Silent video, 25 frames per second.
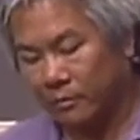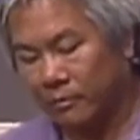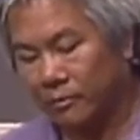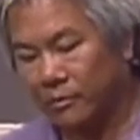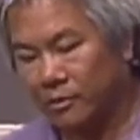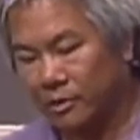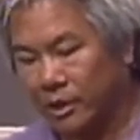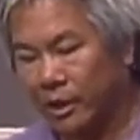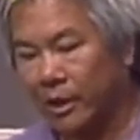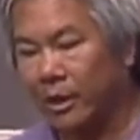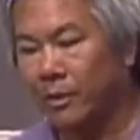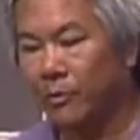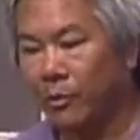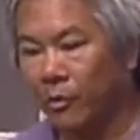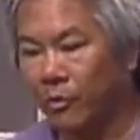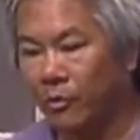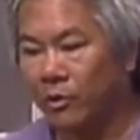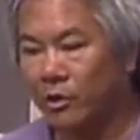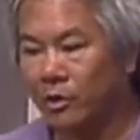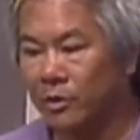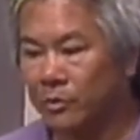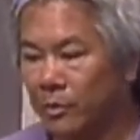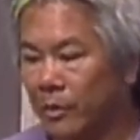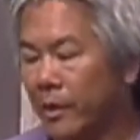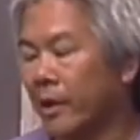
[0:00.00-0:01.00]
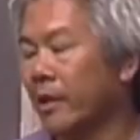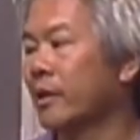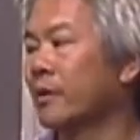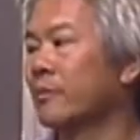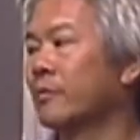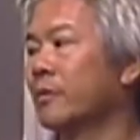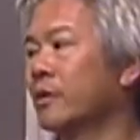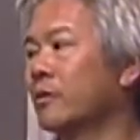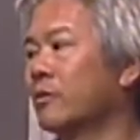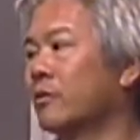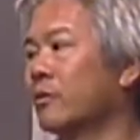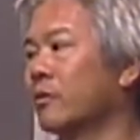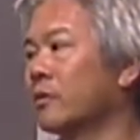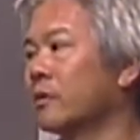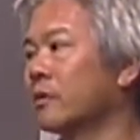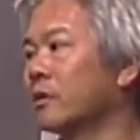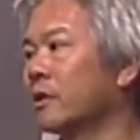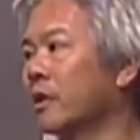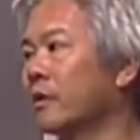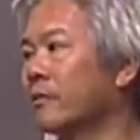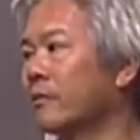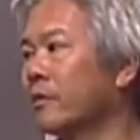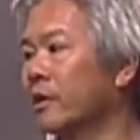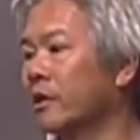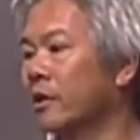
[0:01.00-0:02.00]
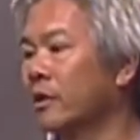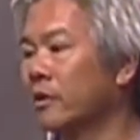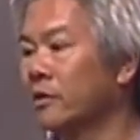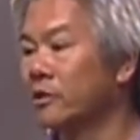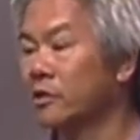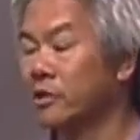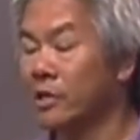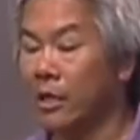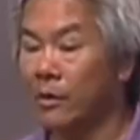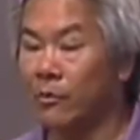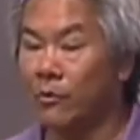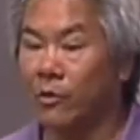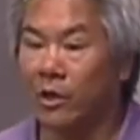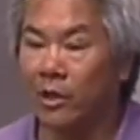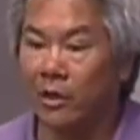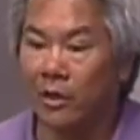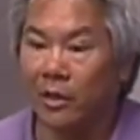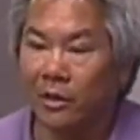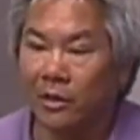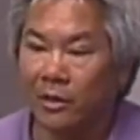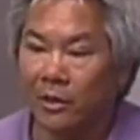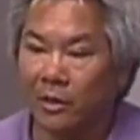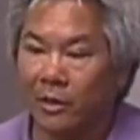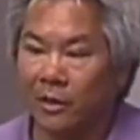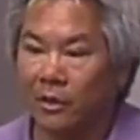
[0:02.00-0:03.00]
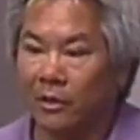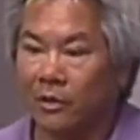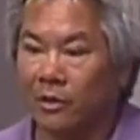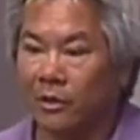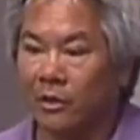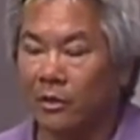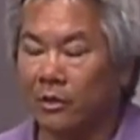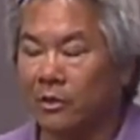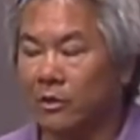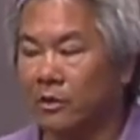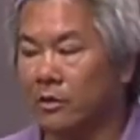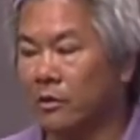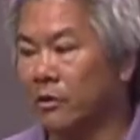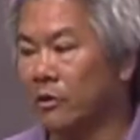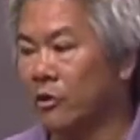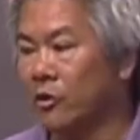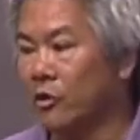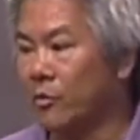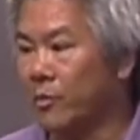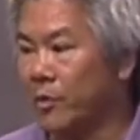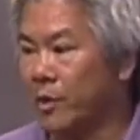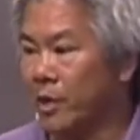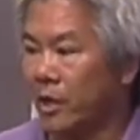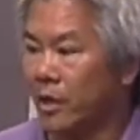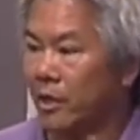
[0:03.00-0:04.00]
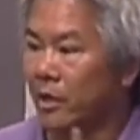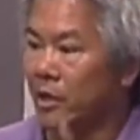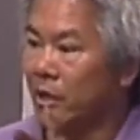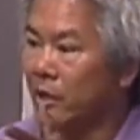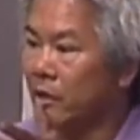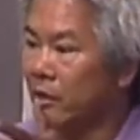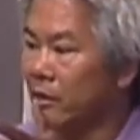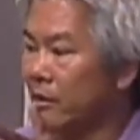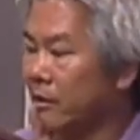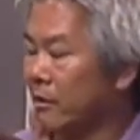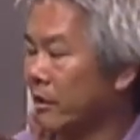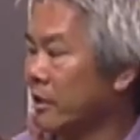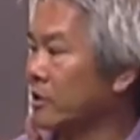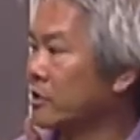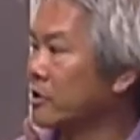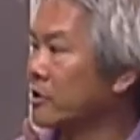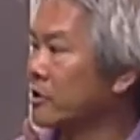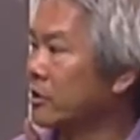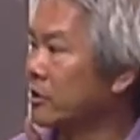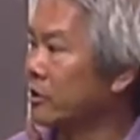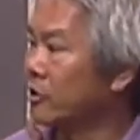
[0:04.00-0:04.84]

Singapore is playing a big role in that right now. The same way that European and Eastern